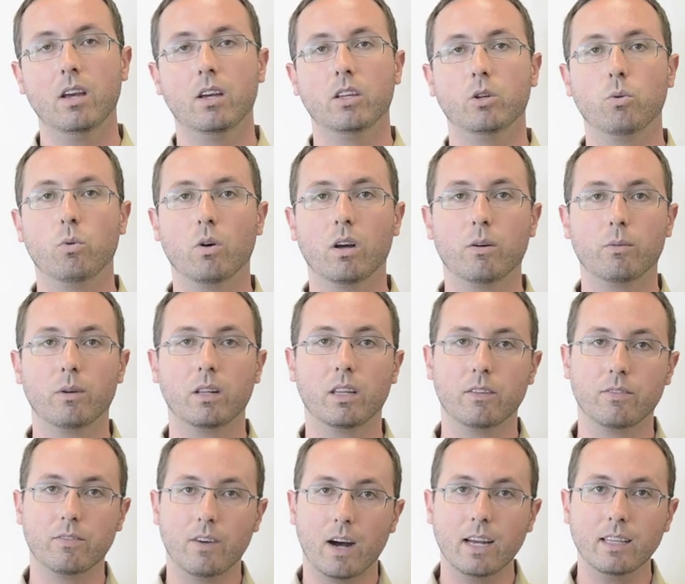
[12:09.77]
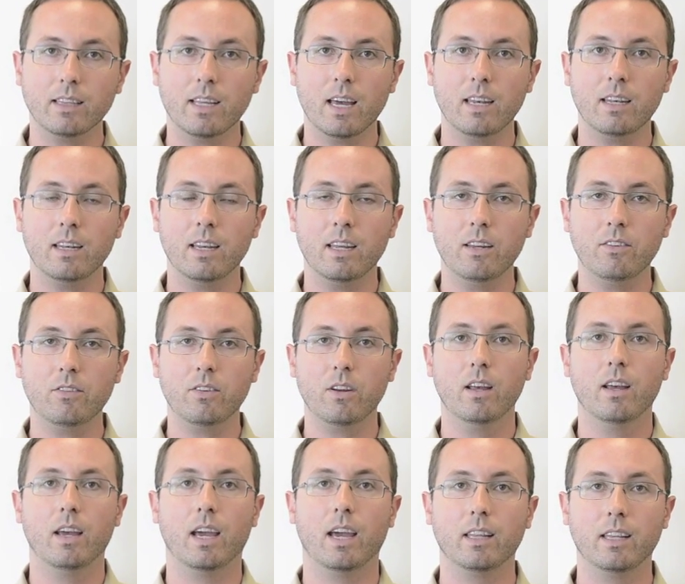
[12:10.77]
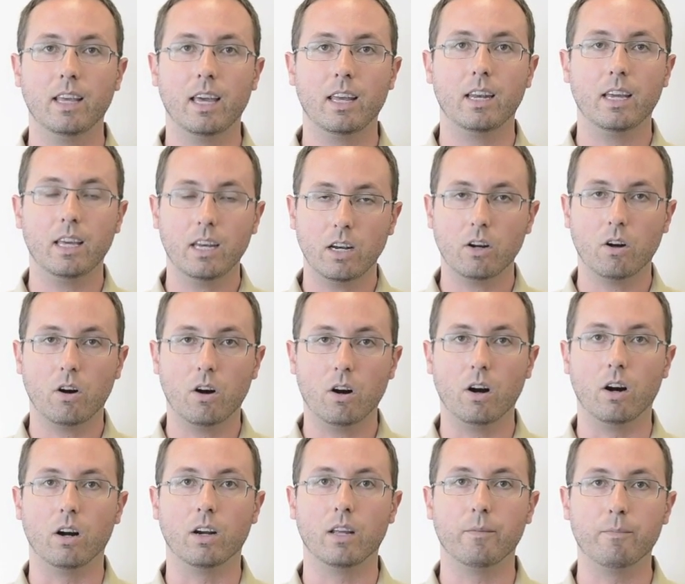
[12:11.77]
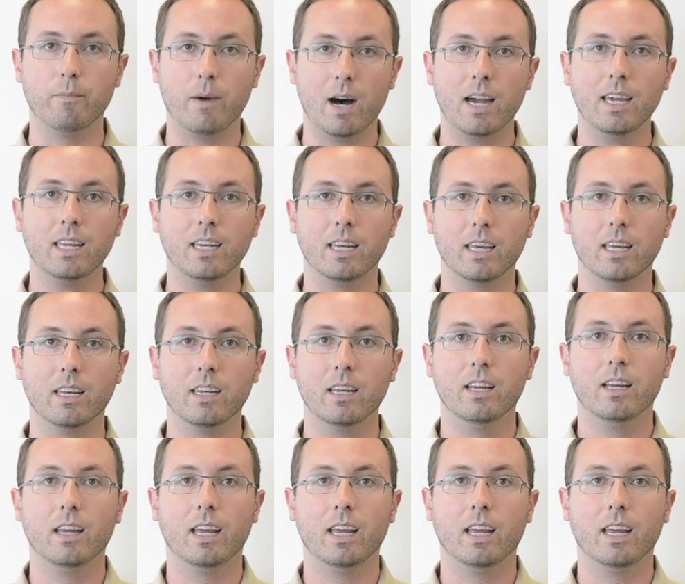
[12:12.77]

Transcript: you want to really find that niche and then hit it hard and mine it,